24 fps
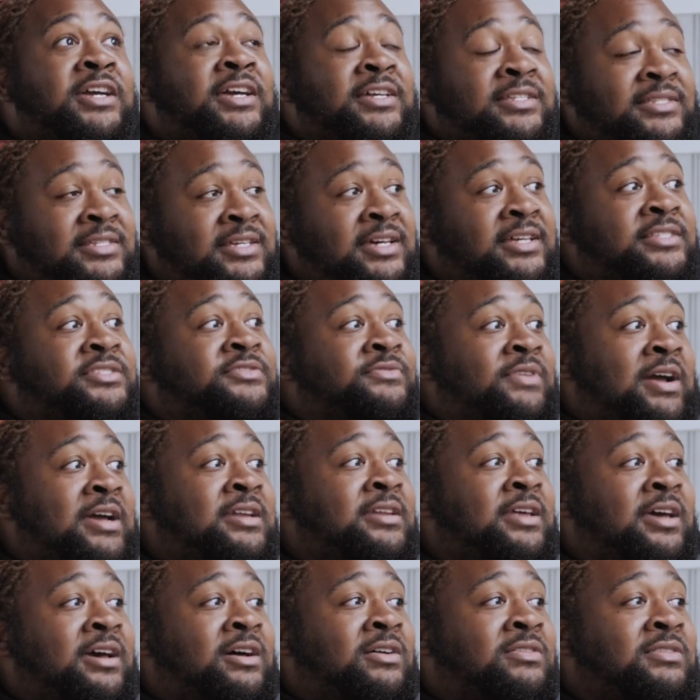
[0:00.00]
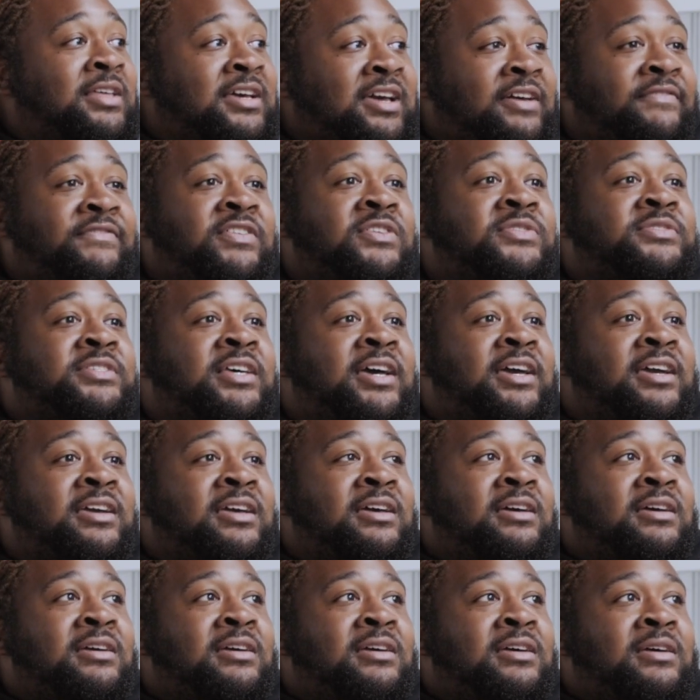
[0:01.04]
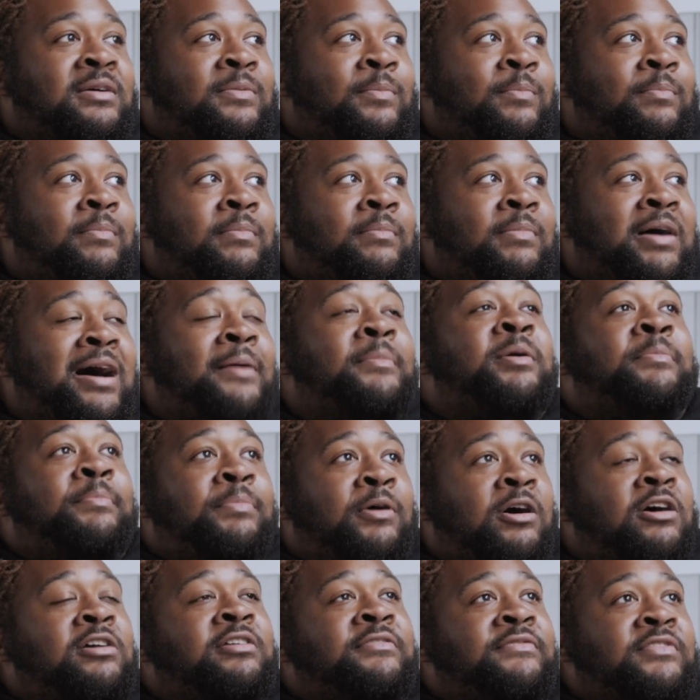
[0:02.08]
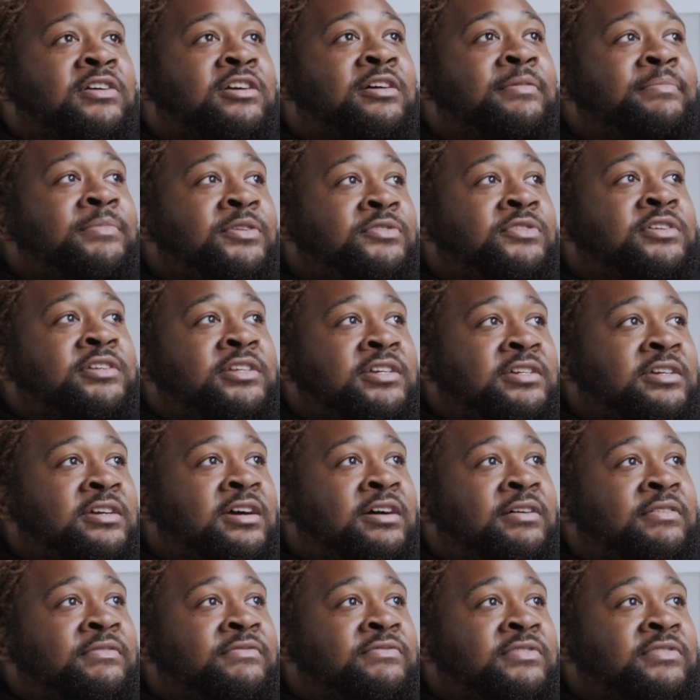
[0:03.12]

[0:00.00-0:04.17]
intense right now. Like it feels like I'm a part of a community of